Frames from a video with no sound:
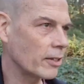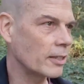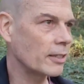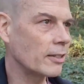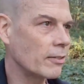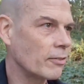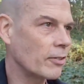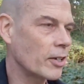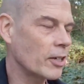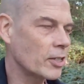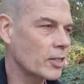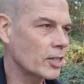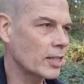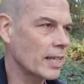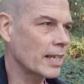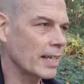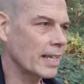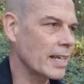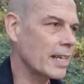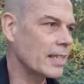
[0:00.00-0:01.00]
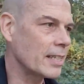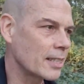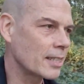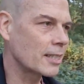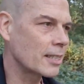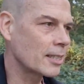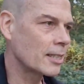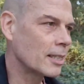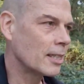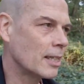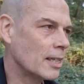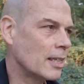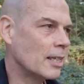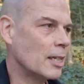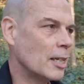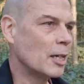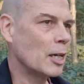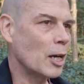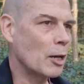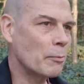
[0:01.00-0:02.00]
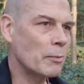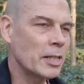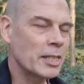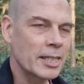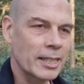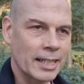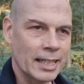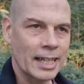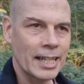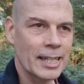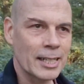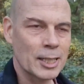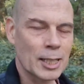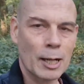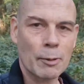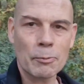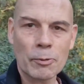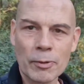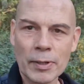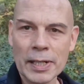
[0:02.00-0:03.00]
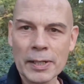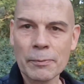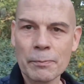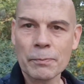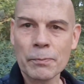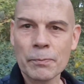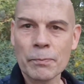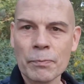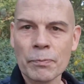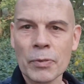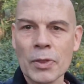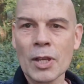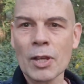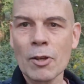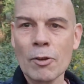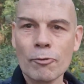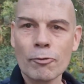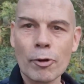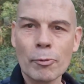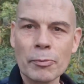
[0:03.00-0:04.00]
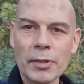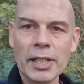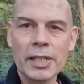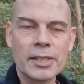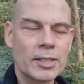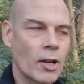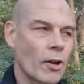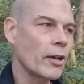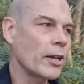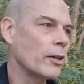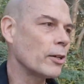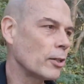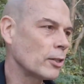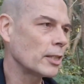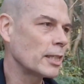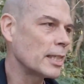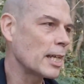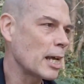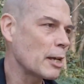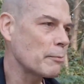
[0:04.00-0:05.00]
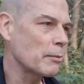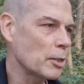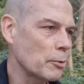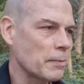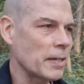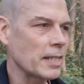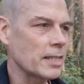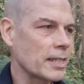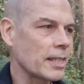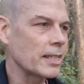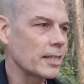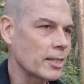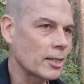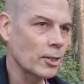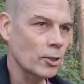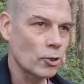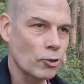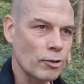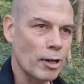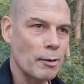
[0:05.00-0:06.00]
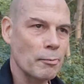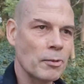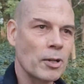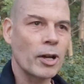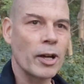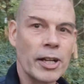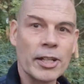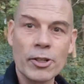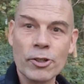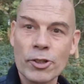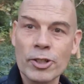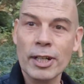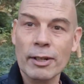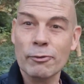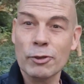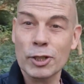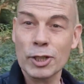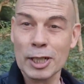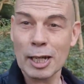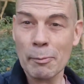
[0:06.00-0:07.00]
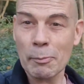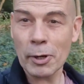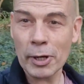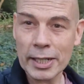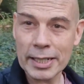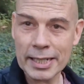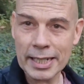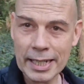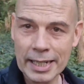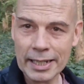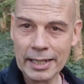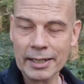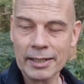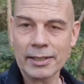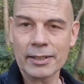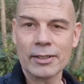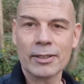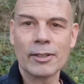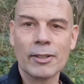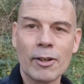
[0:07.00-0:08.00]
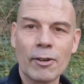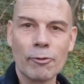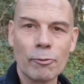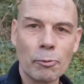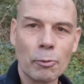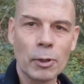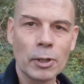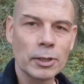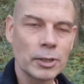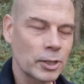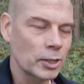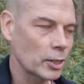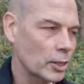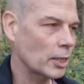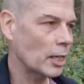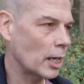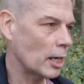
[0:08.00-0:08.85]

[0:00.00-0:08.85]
And the first thing is a clear summary. From the title, the name of the business and the strapline, you should have some idea of what